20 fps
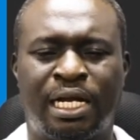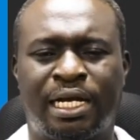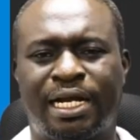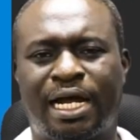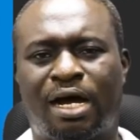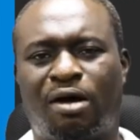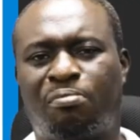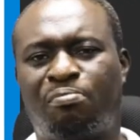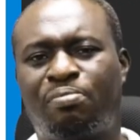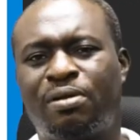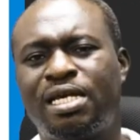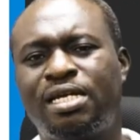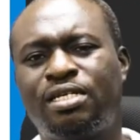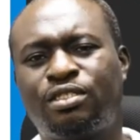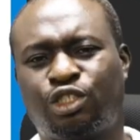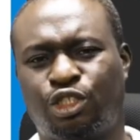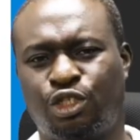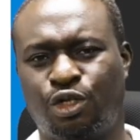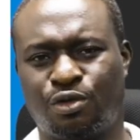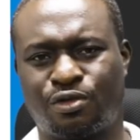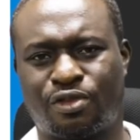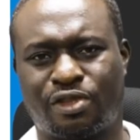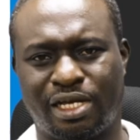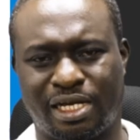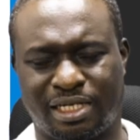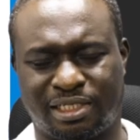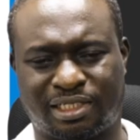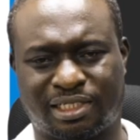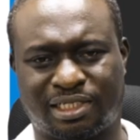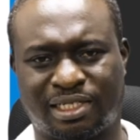Now, please note
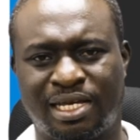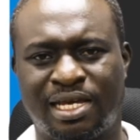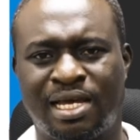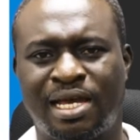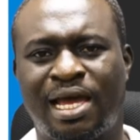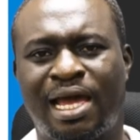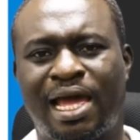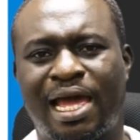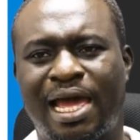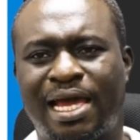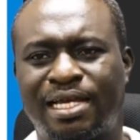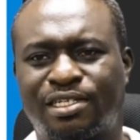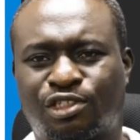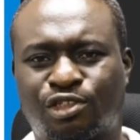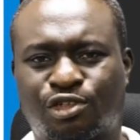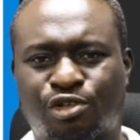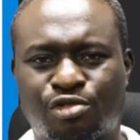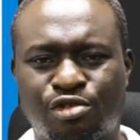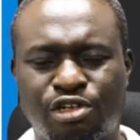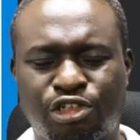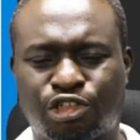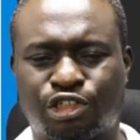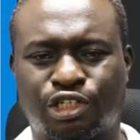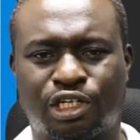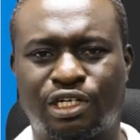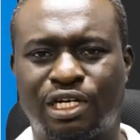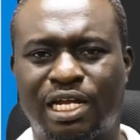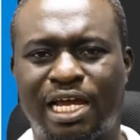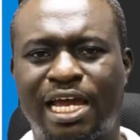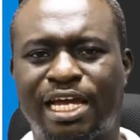this.
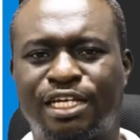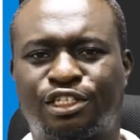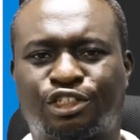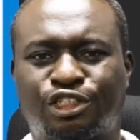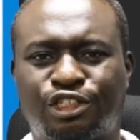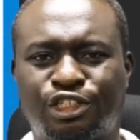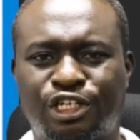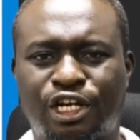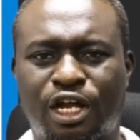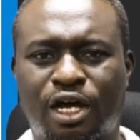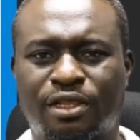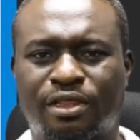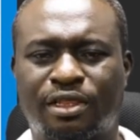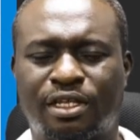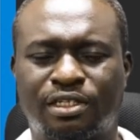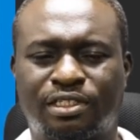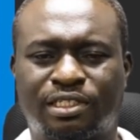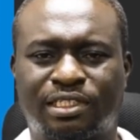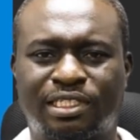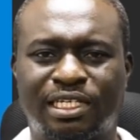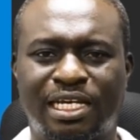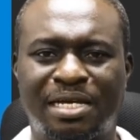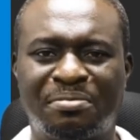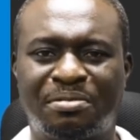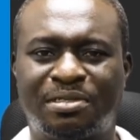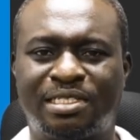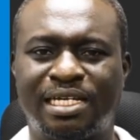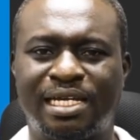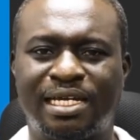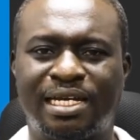Excretion is not the
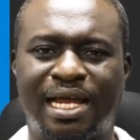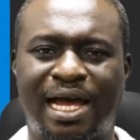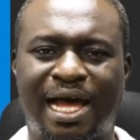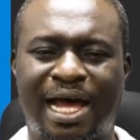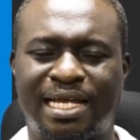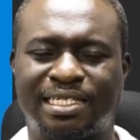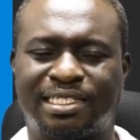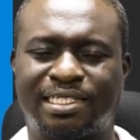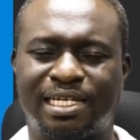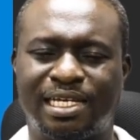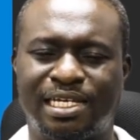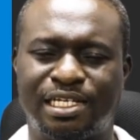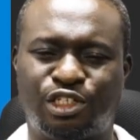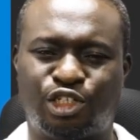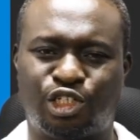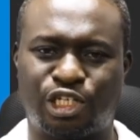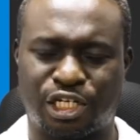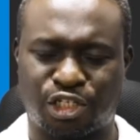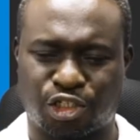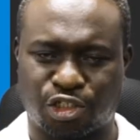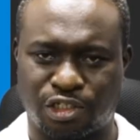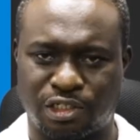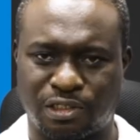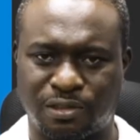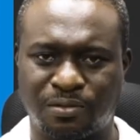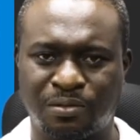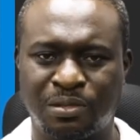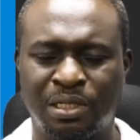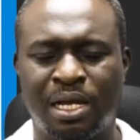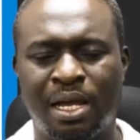same thing as ejection.
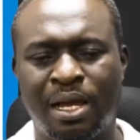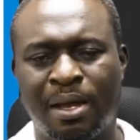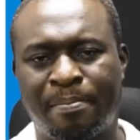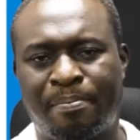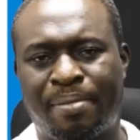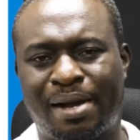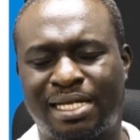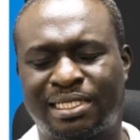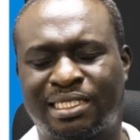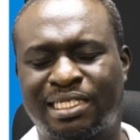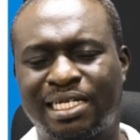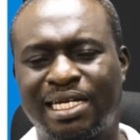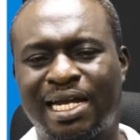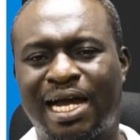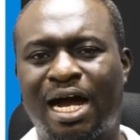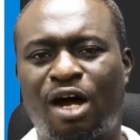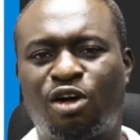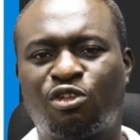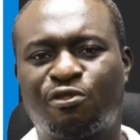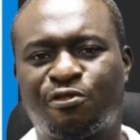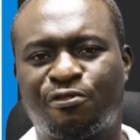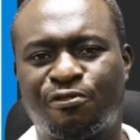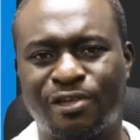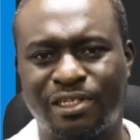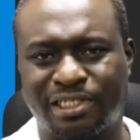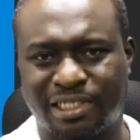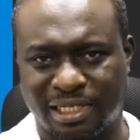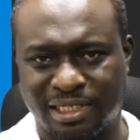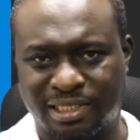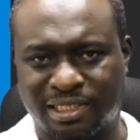Passing out
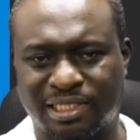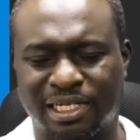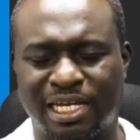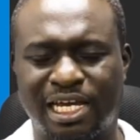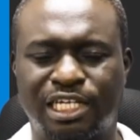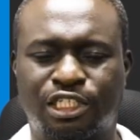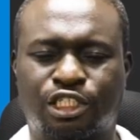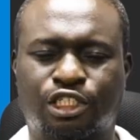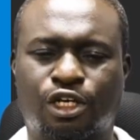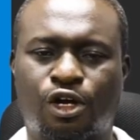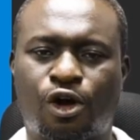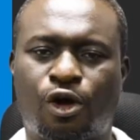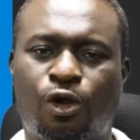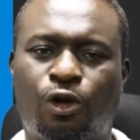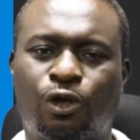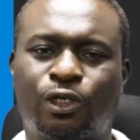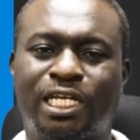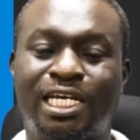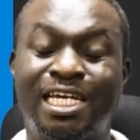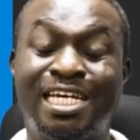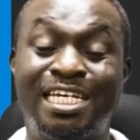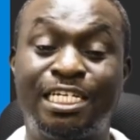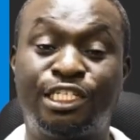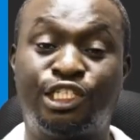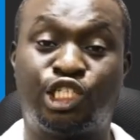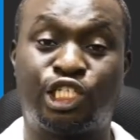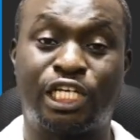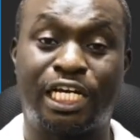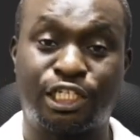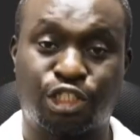feces is called
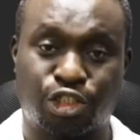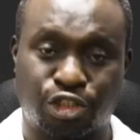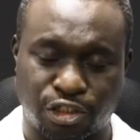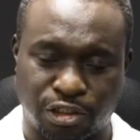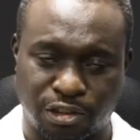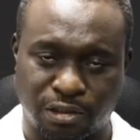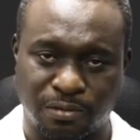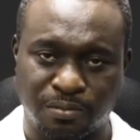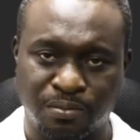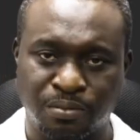ejection.